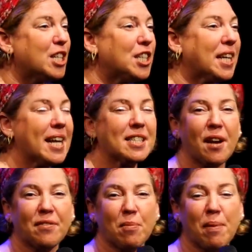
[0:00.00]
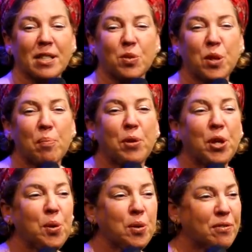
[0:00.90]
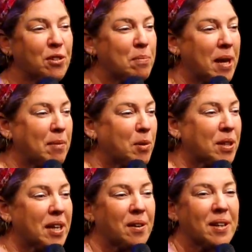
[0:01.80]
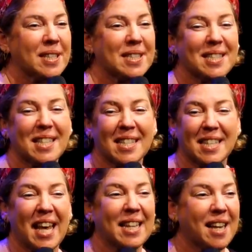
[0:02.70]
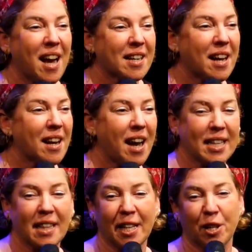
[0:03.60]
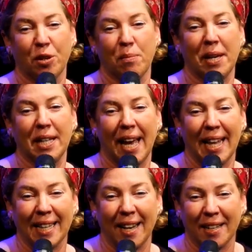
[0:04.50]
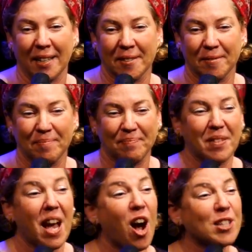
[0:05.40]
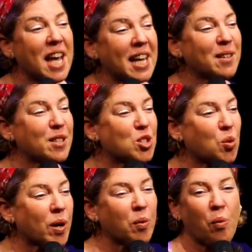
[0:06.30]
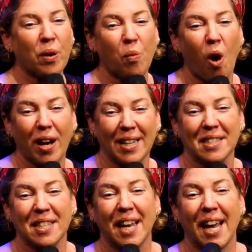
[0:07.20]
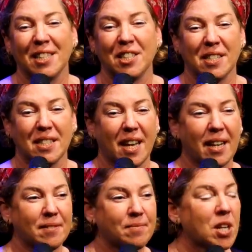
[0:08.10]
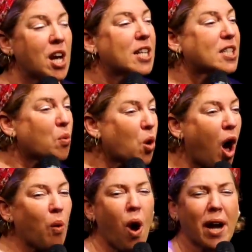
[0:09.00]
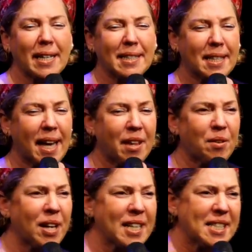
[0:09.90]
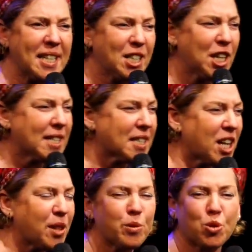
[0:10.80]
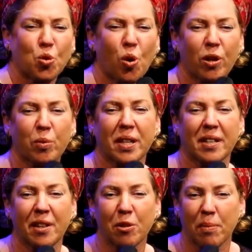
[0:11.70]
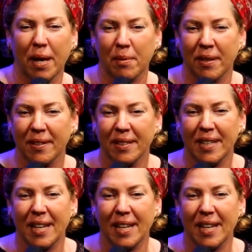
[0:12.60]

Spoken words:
She gets off the bus with a beautiful baby with earrings and says, "Eliana, I'd like you to meet Eliana. I'll tell you the story when we walk into the ancient site." So we're all walking together, and I see she has another stroller with another baby.